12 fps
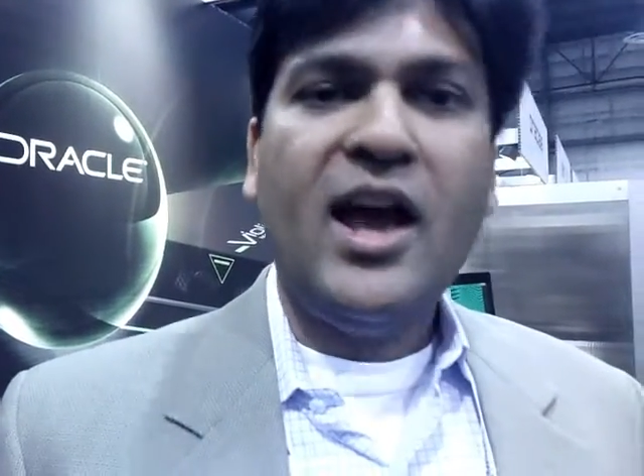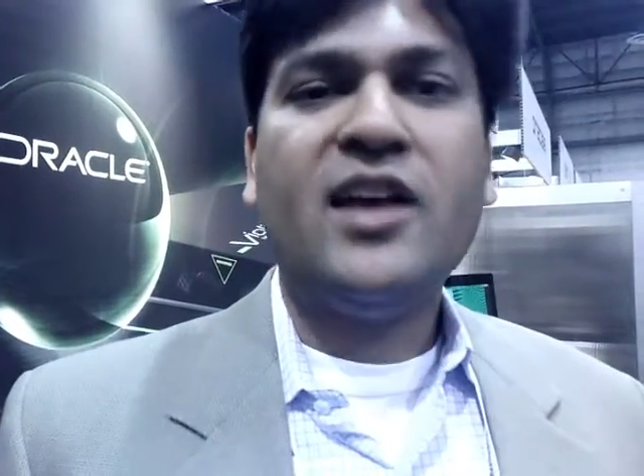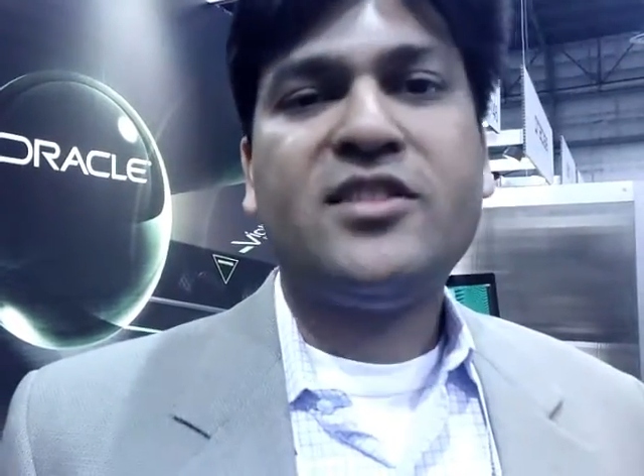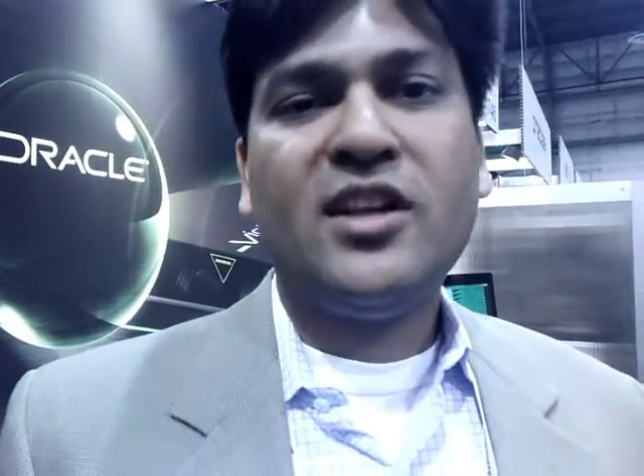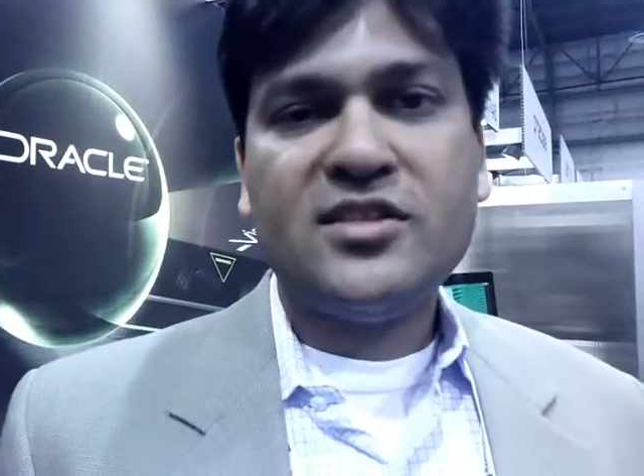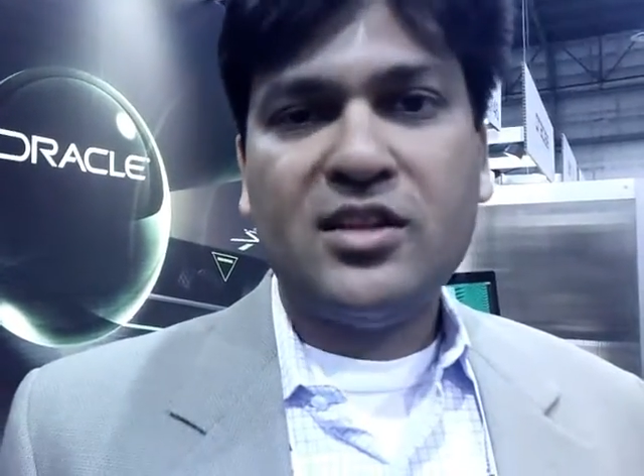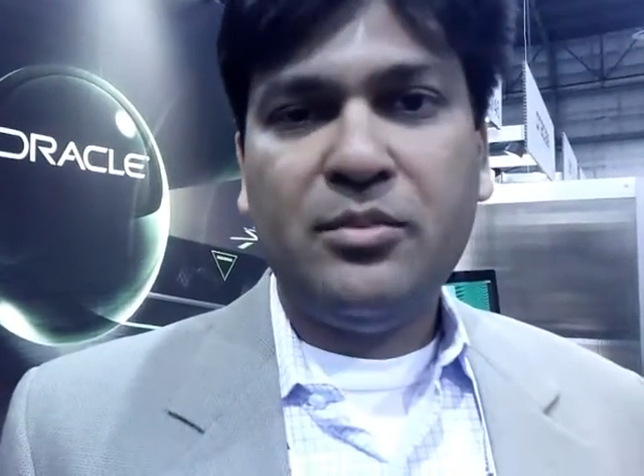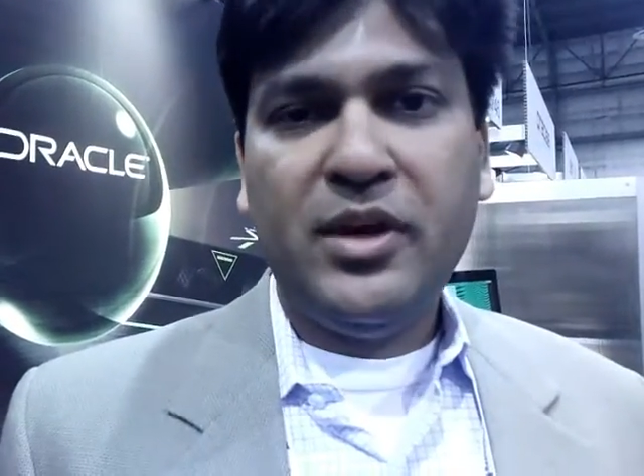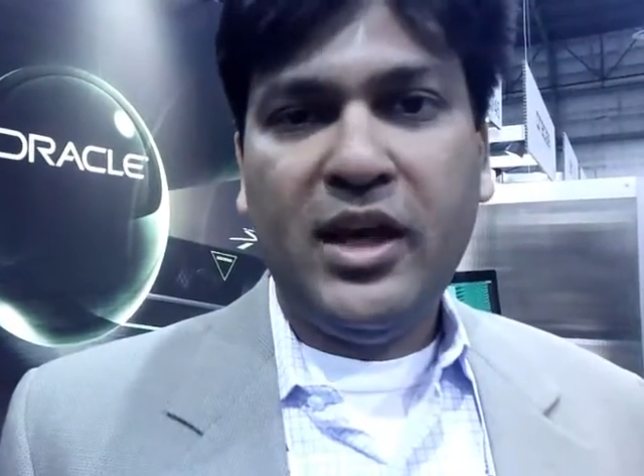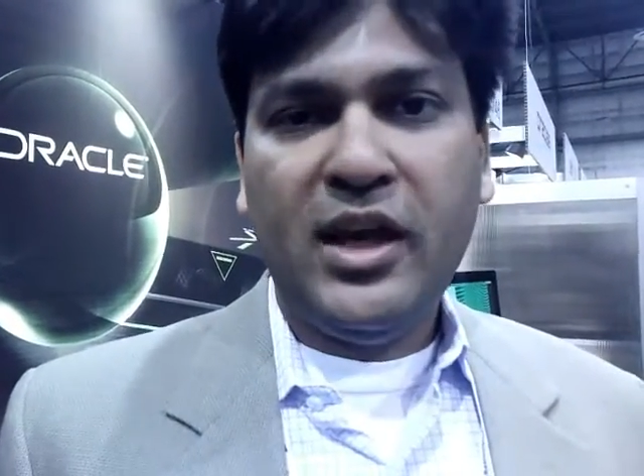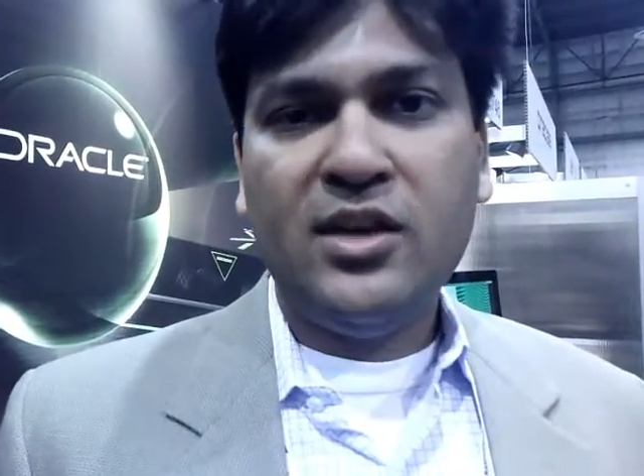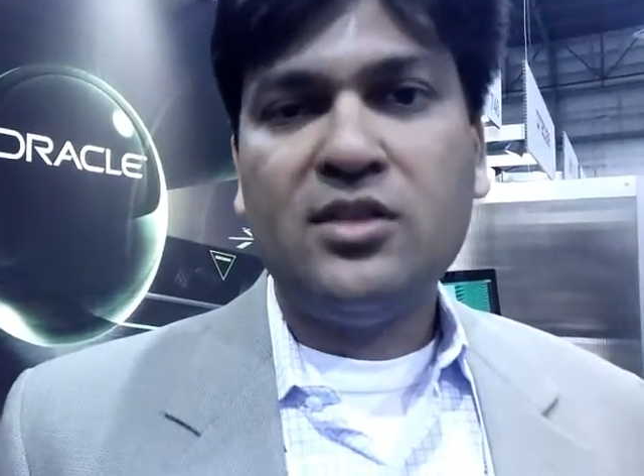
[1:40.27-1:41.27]
SLC
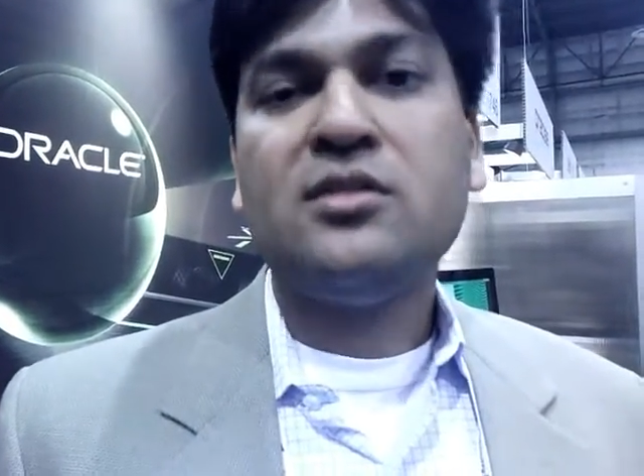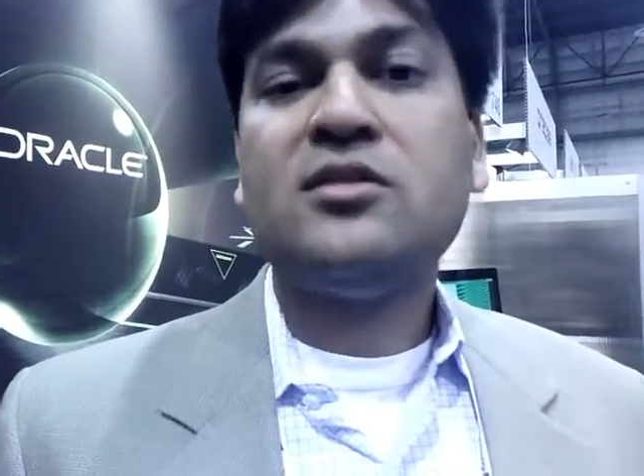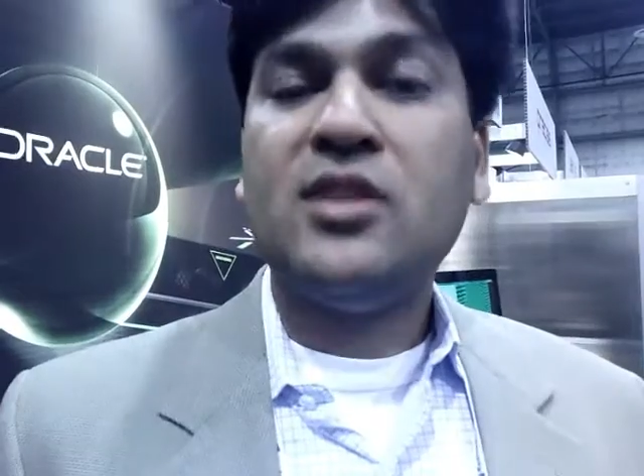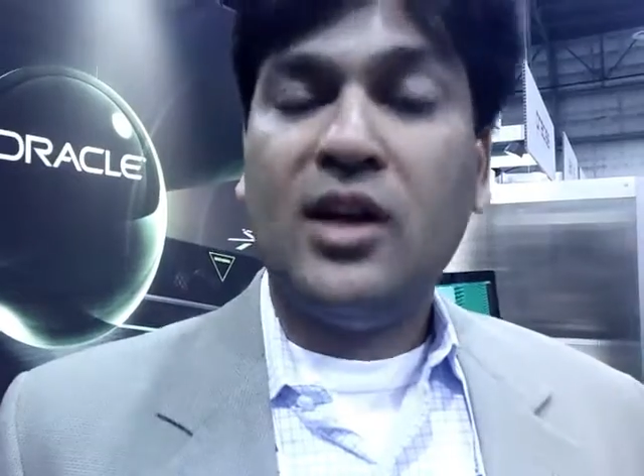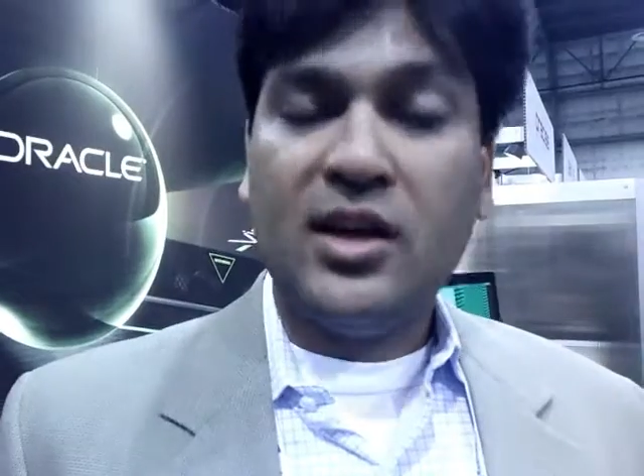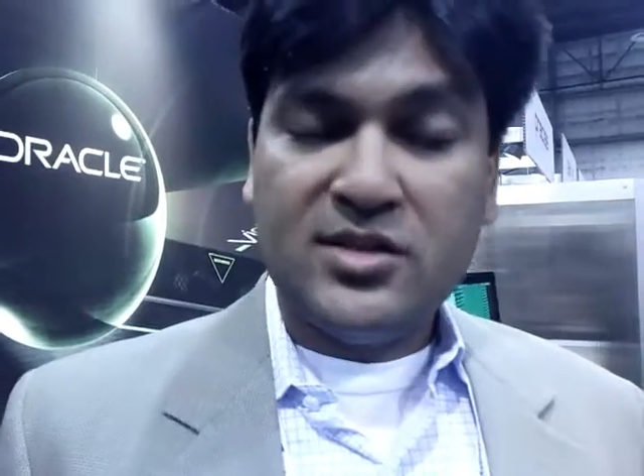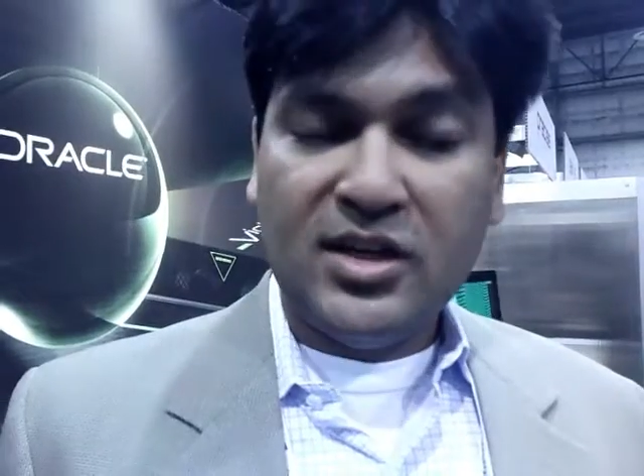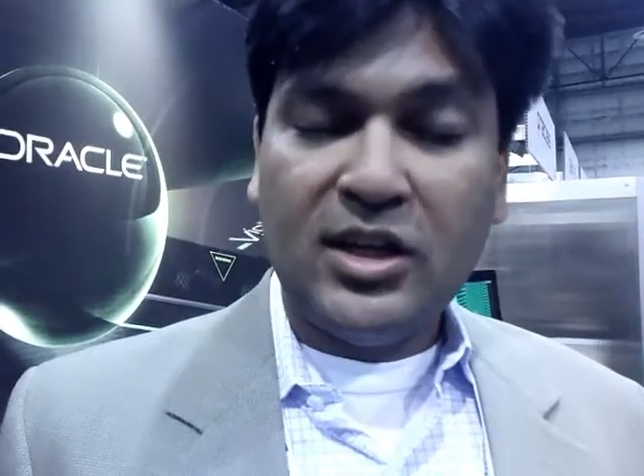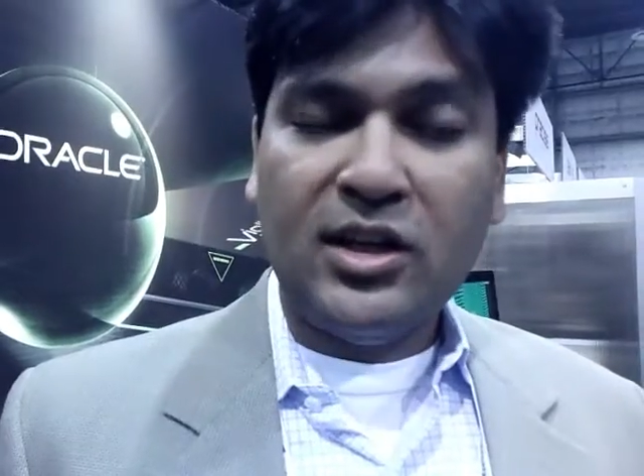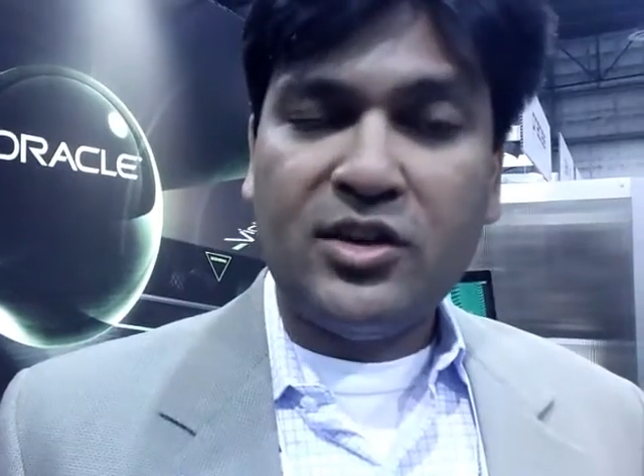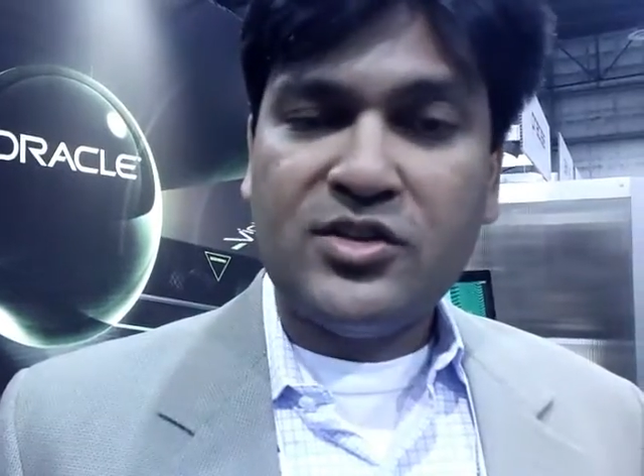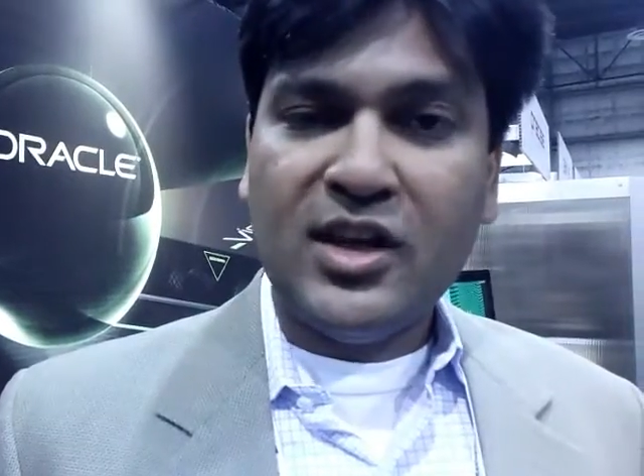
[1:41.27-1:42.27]
being a
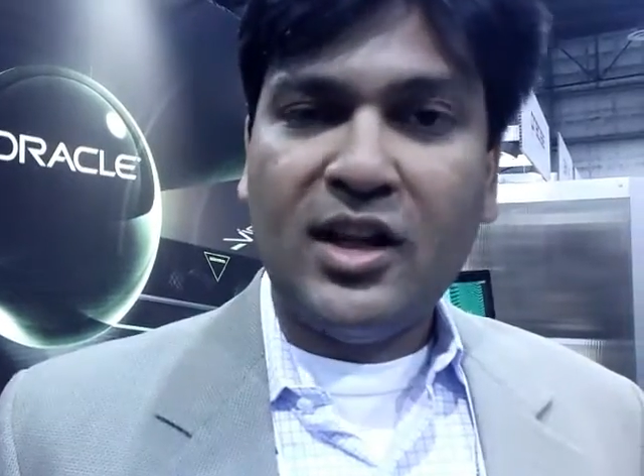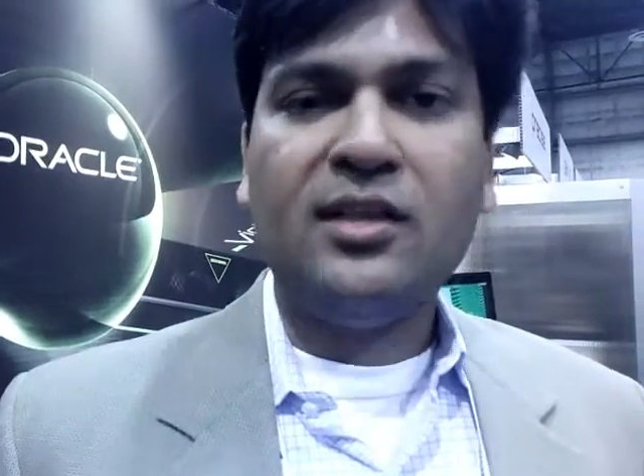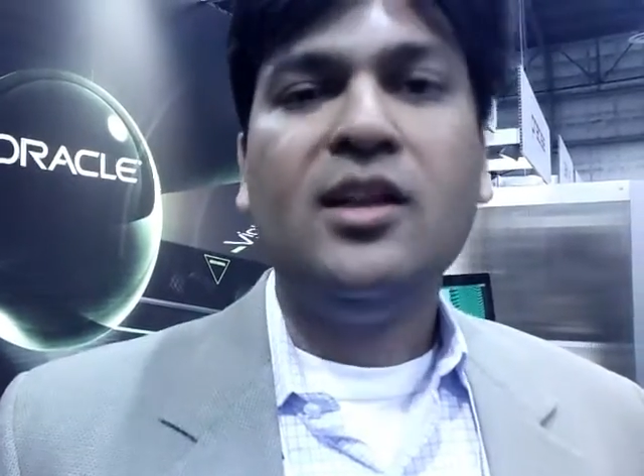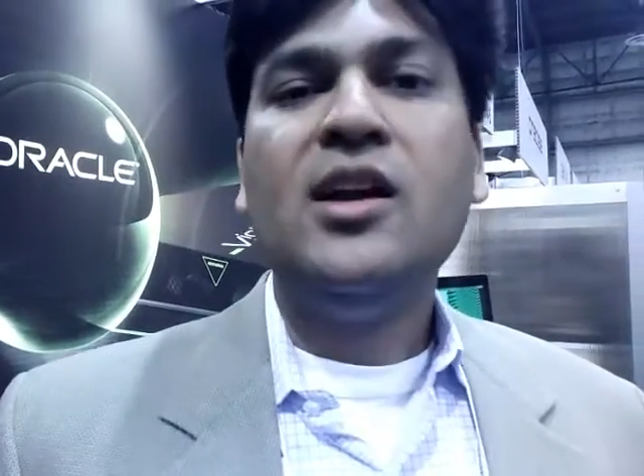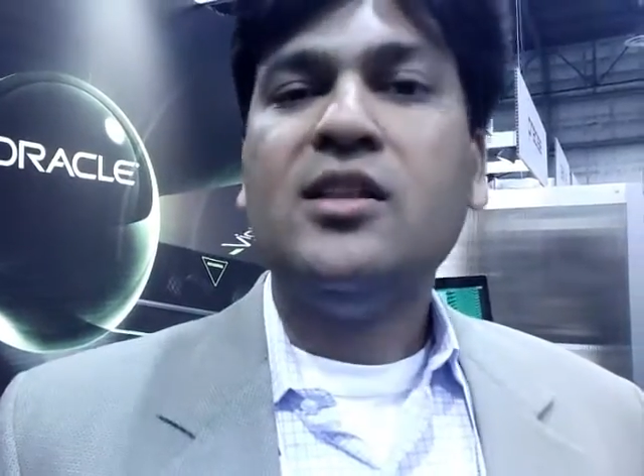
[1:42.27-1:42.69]
single-layer cell.